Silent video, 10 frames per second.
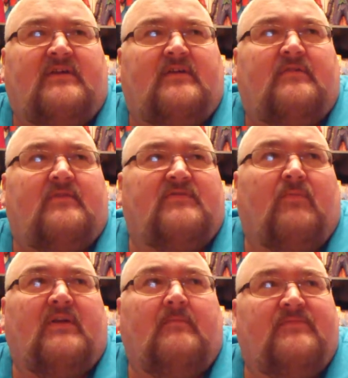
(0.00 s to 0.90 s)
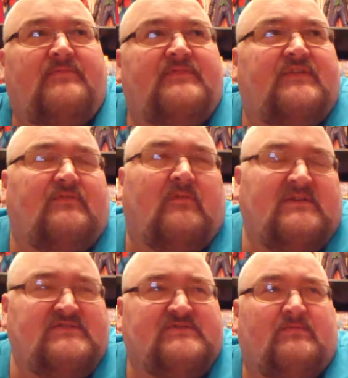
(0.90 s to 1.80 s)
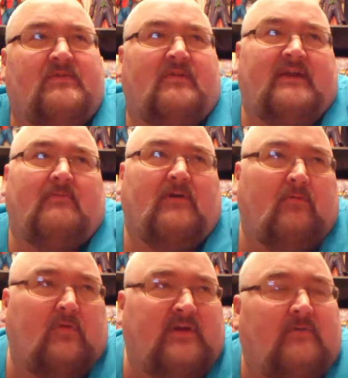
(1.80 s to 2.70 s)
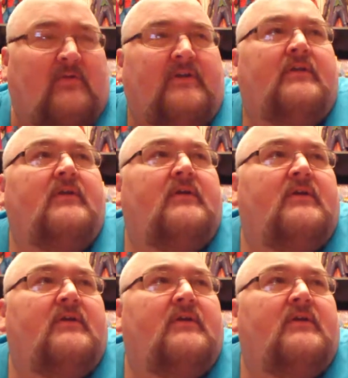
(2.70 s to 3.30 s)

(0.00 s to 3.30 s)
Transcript: You know, there was one of them situations where, like, where were you when,